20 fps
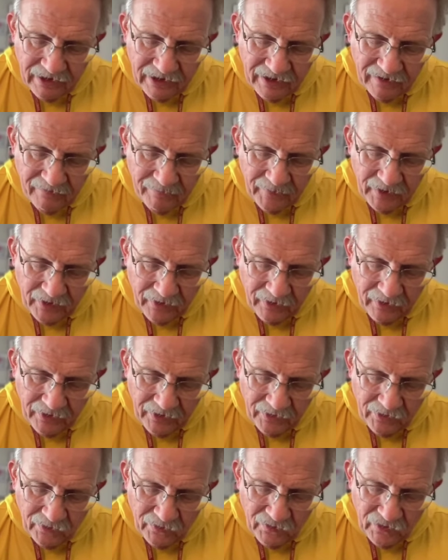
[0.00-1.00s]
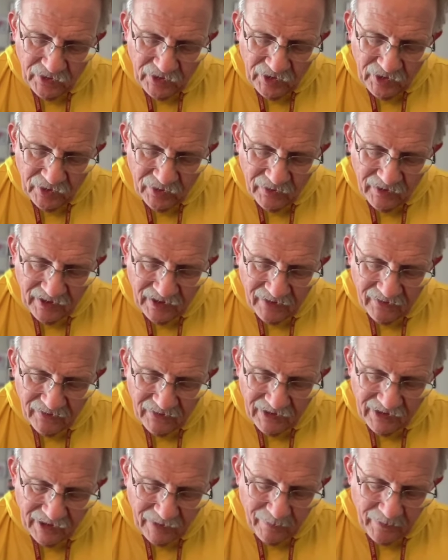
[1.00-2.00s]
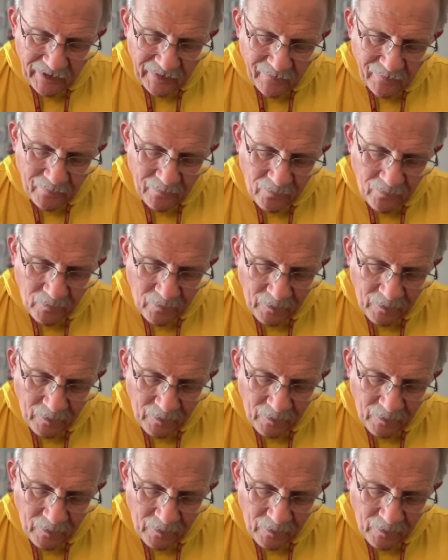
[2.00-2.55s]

give Marilyn over to your care and keeping.